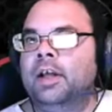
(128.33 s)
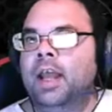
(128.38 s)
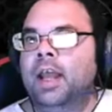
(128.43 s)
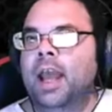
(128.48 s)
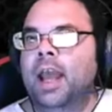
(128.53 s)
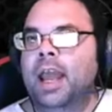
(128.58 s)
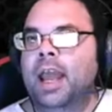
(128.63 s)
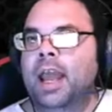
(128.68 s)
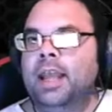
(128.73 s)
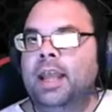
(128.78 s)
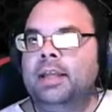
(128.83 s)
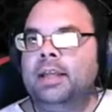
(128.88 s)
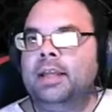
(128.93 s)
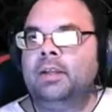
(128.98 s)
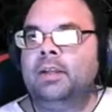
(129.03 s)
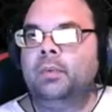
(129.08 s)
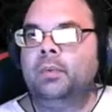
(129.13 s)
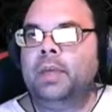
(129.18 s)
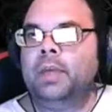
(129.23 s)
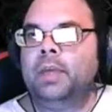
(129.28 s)
And
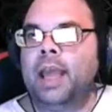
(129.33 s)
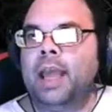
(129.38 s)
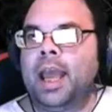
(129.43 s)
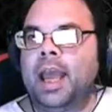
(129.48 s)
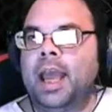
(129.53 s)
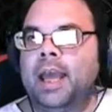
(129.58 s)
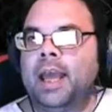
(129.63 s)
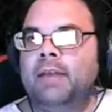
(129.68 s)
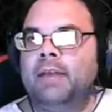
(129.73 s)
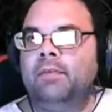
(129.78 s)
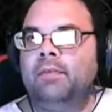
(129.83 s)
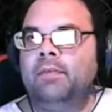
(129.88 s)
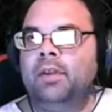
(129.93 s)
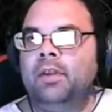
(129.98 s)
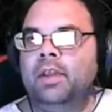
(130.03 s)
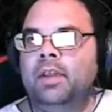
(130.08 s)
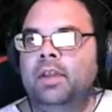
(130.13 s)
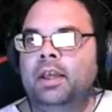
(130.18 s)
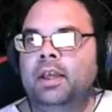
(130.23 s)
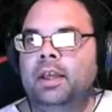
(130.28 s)
we have
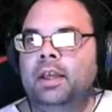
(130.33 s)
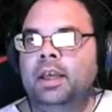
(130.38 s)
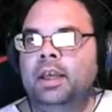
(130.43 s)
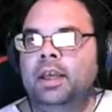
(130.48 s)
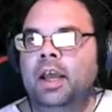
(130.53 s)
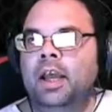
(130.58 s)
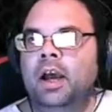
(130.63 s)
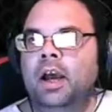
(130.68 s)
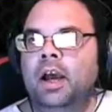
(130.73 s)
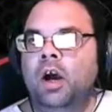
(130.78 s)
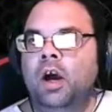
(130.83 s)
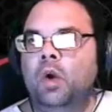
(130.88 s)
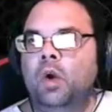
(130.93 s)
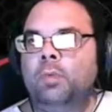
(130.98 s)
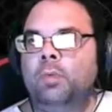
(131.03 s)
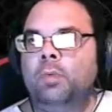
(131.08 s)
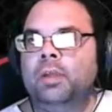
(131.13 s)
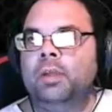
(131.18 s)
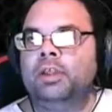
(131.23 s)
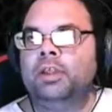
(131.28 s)
the
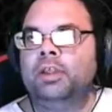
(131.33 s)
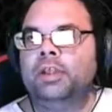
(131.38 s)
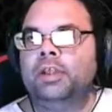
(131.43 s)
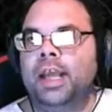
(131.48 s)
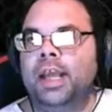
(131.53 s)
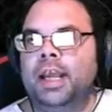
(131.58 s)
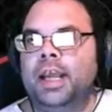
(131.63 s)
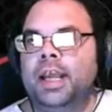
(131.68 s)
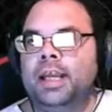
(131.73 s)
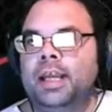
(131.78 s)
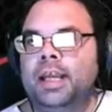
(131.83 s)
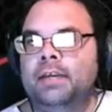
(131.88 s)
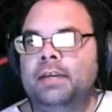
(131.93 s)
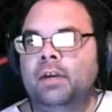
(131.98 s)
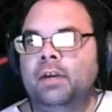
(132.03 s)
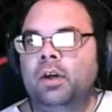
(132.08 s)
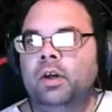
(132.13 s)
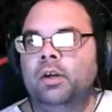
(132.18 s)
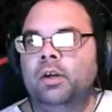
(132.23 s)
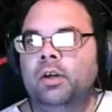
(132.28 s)
open save,
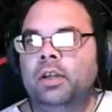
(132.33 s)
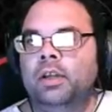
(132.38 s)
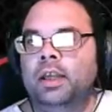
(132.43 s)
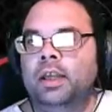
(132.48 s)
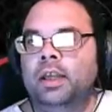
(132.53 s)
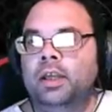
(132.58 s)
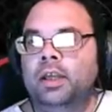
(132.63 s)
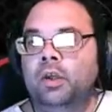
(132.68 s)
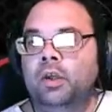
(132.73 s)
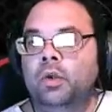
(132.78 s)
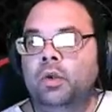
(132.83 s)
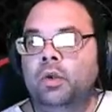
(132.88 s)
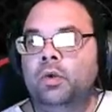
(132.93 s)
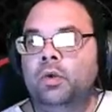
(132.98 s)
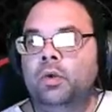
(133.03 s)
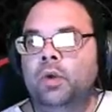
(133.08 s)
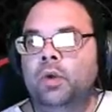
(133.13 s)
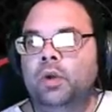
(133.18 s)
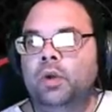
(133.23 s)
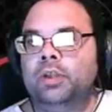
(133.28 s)
or the
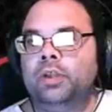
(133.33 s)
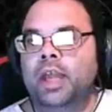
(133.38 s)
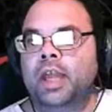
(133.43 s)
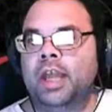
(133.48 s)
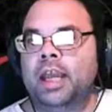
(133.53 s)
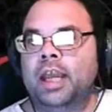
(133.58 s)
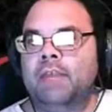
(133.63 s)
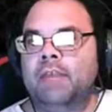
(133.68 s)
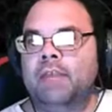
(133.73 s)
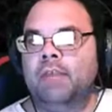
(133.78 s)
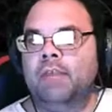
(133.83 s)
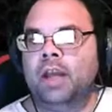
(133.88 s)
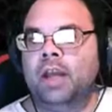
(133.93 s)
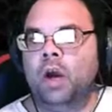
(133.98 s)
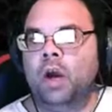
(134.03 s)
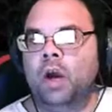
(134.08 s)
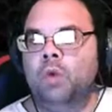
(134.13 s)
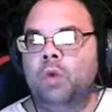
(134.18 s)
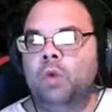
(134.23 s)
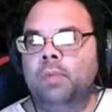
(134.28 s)
new save and
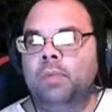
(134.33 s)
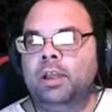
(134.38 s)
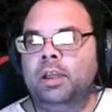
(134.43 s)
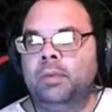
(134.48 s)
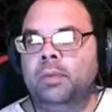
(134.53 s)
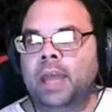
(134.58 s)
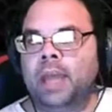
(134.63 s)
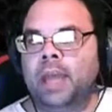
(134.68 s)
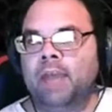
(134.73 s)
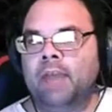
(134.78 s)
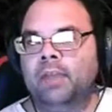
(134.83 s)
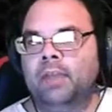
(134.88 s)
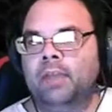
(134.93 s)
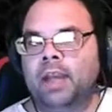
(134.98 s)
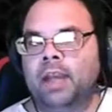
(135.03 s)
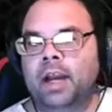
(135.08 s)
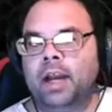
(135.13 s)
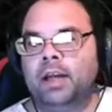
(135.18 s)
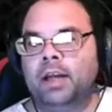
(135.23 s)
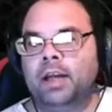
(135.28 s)
open, then we have the
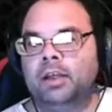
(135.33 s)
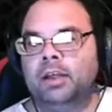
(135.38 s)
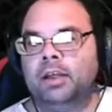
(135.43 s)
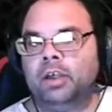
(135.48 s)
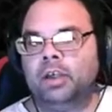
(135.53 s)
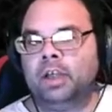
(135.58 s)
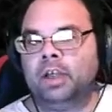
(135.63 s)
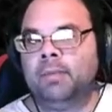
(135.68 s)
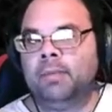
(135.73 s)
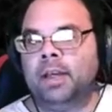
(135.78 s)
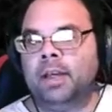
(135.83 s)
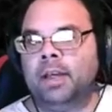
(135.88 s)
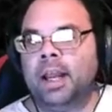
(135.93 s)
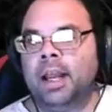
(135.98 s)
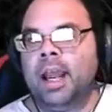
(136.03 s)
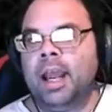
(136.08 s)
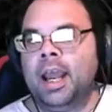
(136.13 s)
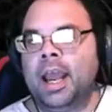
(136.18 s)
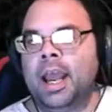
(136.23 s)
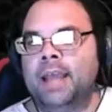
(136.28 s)
character limit,
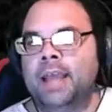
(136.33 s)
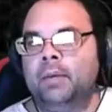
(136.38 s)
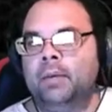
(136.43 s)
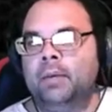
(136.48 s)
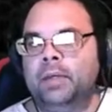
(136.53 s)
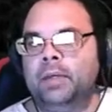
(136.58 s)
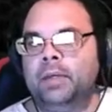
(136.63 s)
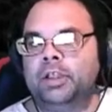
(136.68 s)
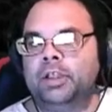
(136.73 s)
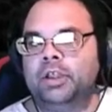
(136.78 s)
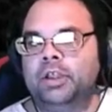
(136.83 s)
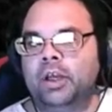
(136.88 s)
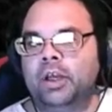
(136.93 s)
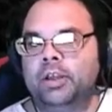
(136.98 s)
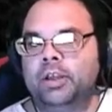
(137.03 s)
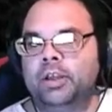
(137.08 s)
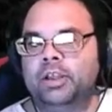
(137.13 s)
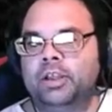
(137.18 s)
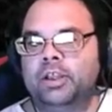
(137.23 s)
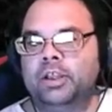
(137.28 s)
and we just
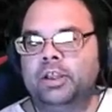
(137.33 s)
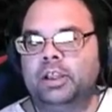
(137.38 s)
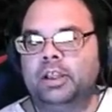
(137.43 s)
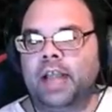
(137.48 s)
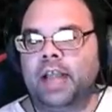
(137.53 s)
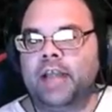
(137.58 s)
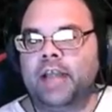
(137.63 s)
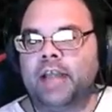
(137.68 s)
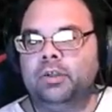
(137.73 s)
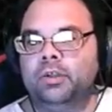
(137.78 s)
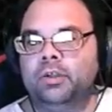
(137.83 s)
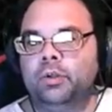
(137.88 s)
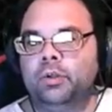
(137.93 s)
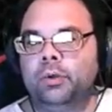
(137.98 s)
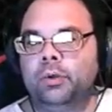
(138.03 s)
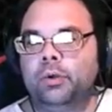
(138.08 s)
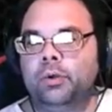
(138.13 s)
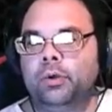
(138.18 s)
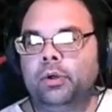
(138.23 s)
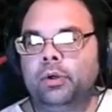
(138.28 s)
done this in the last
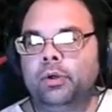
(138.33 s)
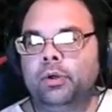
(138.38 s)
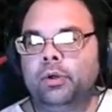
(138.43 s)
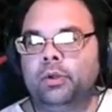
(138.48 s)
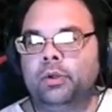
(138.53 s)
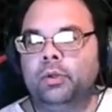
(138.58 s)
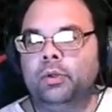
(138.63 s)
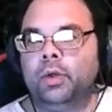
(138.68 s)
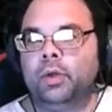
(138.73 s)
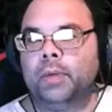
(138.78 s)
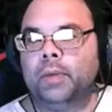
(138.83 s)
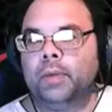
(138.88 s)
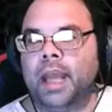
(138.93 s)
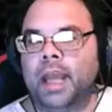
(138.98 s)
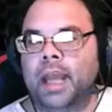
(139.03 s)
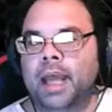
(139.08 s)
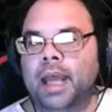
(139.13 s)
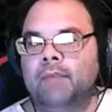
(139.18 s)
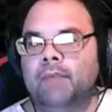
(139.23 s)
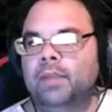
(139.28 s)
tutorial to where we
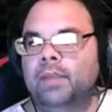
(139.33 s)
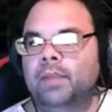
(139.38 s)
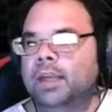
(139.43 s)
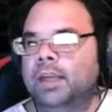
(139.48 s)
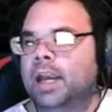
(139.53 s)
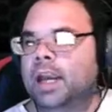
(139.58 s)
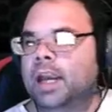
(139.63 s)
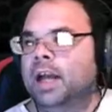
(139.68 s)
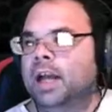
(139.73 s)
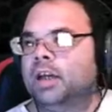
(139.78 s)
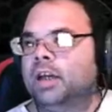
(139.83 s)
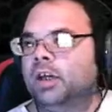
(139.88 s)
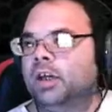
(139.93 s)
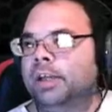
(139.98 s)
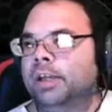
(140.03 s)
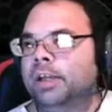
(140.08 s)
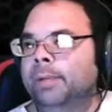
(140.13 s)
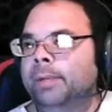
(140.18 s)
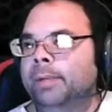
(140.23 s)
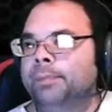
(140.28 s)
have the character limit.